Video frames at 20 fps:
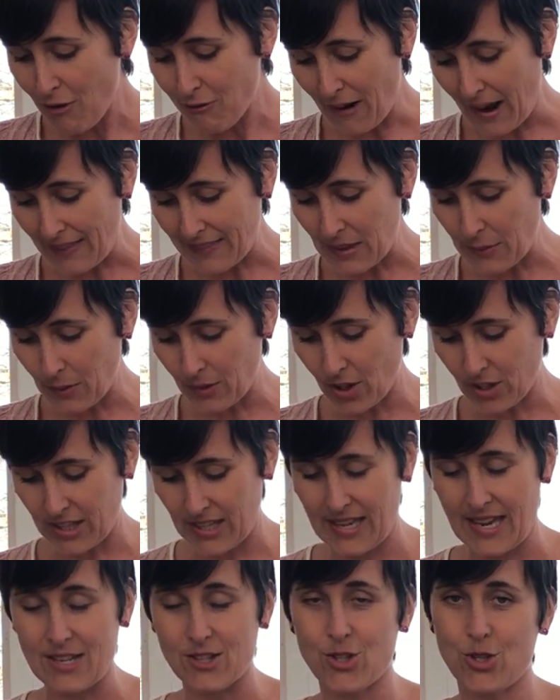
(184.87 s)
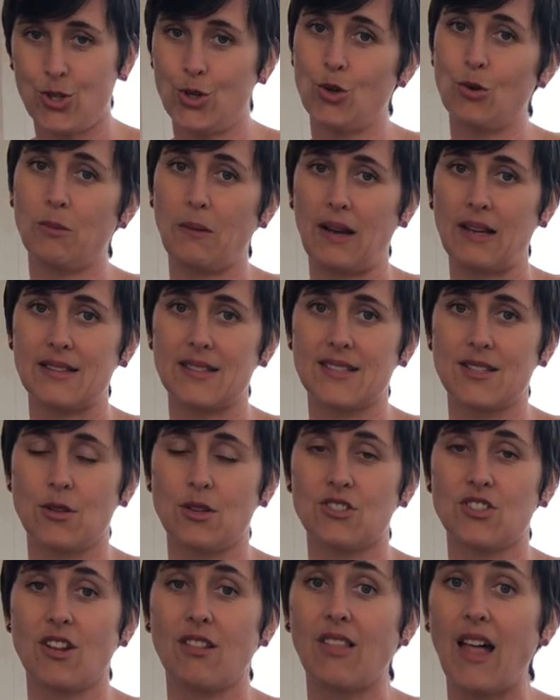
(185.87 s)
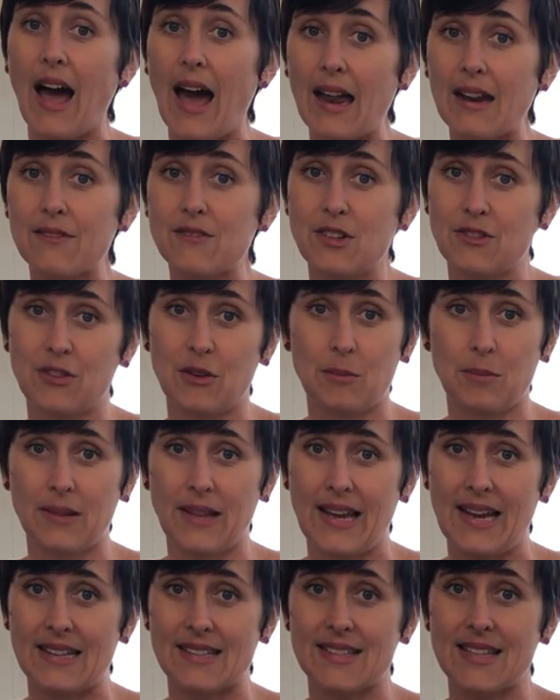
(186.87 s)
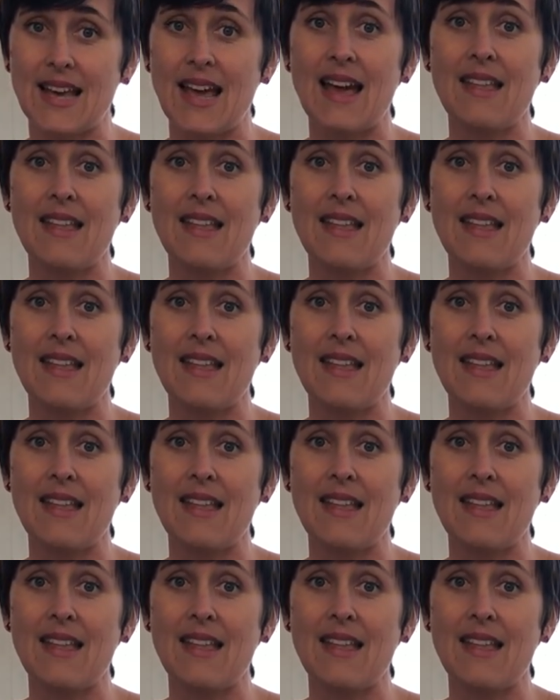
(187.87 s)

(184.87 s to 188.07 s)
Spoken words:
Finally, we're looking at 2 months. So there's a lot of different plants